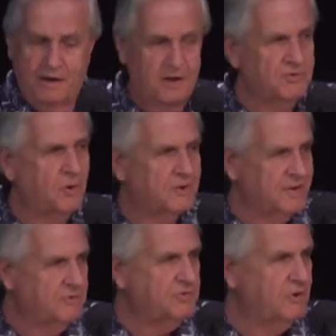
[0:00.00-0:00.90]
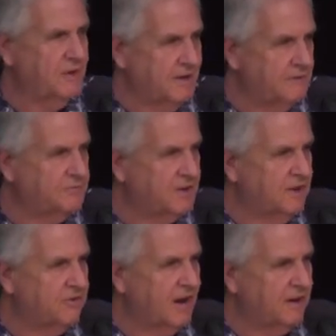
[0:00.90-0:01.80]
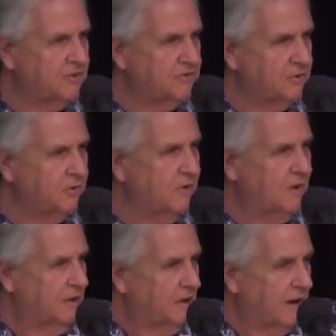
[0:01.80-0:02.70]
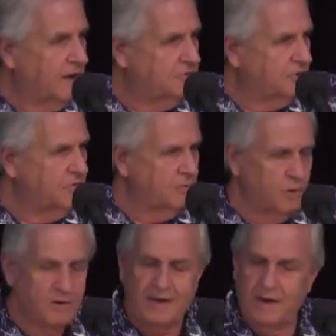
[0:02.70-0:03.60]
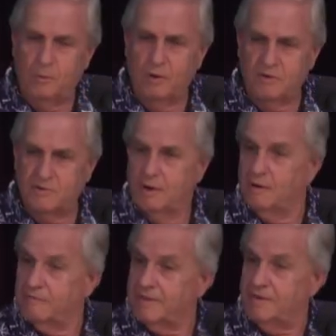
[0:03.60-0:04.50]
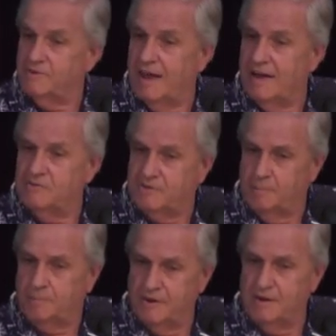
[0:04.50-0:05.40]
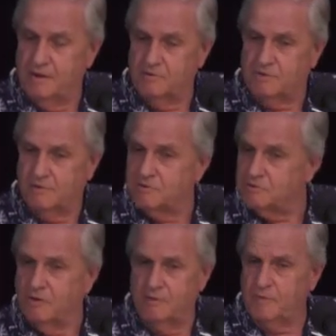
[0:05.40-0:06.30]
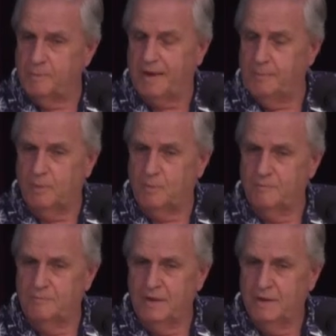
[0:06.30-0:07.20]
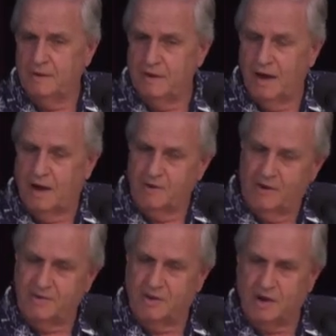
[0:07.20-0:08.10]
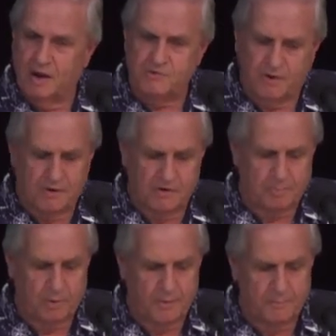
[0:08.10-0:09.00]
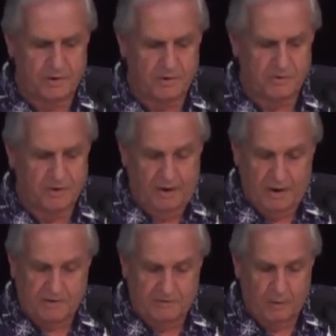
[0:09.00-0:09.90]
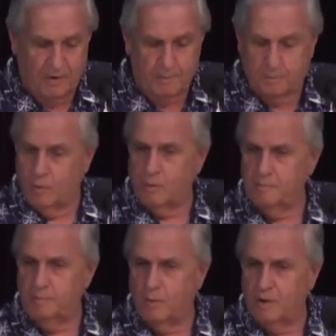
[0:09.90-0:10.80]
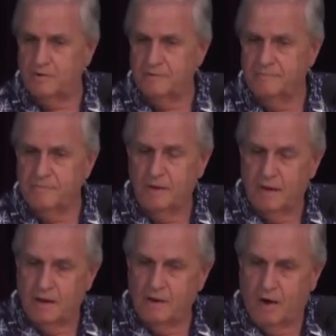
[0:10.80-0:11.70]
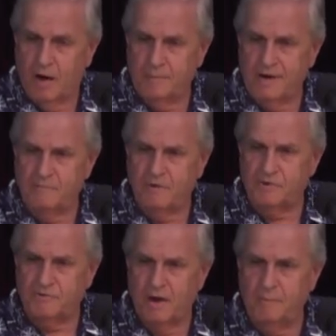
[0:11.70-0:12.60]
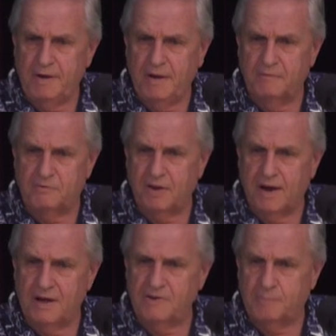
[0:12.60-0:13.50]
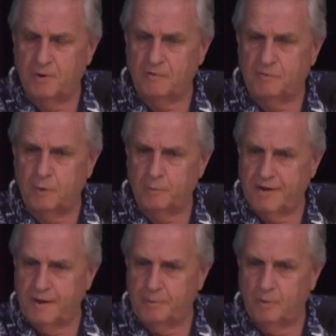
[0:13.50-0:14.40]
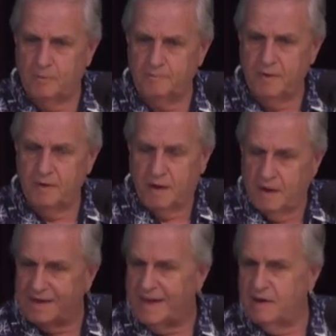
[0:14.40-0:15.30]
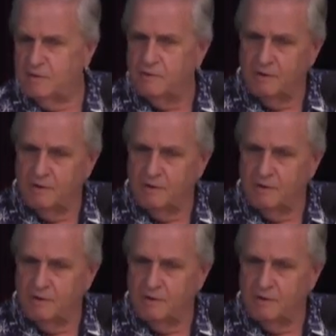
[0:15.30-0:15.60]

as God gives you the gifts and the talent to uh, do the work He wants. That's how simple it is. Serve the people. Now, I'd like to close on this point because it's a very important point. And I believe that so many of today's spirit filled people, again,